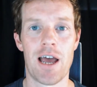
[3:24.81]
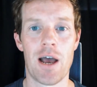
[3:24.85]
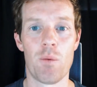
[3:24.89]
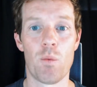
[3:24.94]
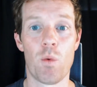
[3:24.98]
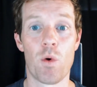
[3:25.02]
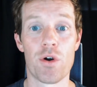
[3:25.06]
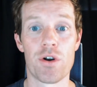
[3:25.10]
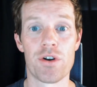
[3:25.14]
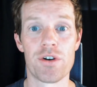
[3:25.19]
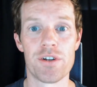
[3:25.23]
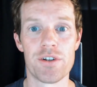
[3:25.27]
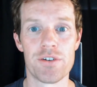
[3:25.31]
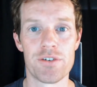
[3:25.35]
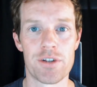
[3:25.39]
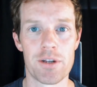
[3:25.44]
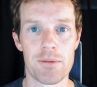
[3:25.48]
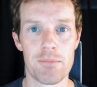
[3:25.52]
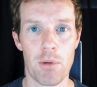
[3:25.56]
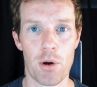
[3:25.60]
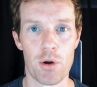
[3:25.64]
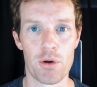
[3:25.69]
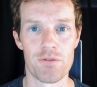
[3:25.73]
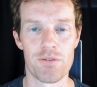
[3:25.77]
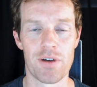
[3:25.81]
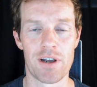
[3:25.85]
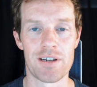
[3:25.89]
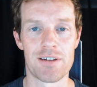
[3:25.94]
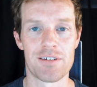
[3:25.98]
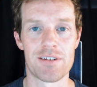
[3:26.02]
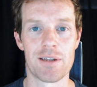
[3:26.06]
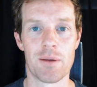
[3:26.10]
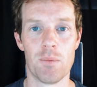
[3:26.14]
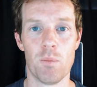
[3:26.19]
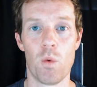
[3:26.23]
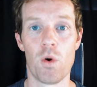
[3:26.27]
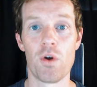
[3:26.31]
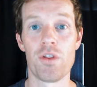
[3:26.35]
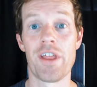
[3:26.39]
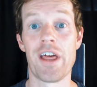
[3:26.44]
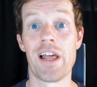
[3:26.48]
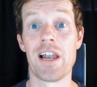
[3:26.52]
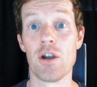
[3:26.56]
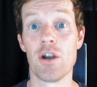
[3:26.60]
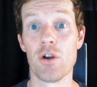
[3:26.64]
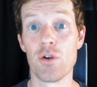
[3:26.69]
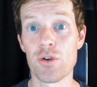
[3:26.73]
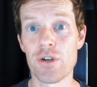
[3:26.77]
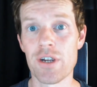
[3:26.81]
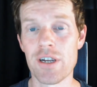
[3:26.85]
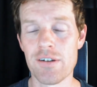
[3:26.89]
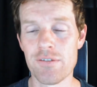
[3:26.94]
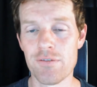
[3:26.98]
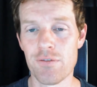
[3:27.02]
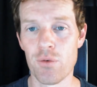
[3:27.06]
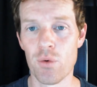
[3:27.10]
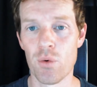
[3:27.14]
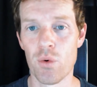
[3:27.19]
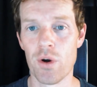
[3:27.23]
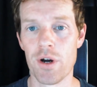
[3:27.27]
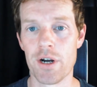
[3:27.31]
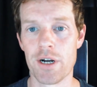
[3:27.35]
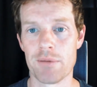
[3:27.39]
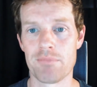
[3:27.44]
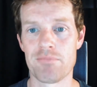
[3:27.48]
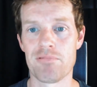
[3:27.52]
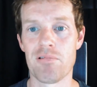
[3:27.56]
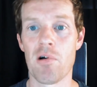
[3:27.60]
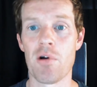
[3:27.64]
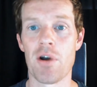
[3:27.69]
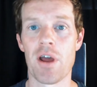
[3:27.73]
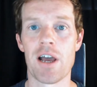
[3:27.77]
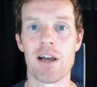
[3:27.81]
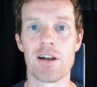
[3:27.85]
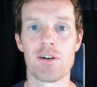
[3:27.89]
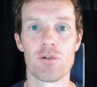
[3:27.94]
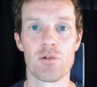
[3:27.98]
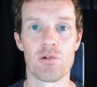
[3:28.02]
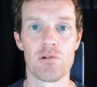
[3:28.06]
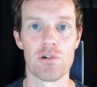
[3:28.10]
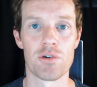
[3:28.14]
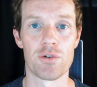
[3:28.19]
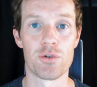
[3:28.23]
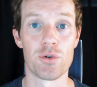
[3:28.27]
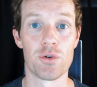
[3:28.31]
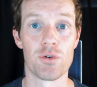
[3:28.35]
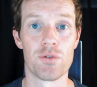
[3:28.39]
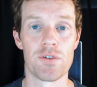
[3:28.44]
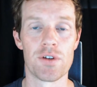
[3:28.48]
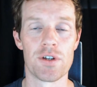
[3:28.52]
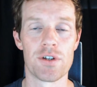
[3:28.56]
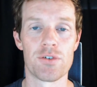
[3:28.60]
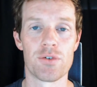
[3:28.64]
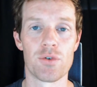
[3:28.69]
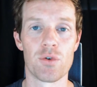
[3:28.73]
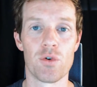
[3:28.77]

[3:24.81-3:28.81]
what it is that motivates them, what they're looking for in a product or a service,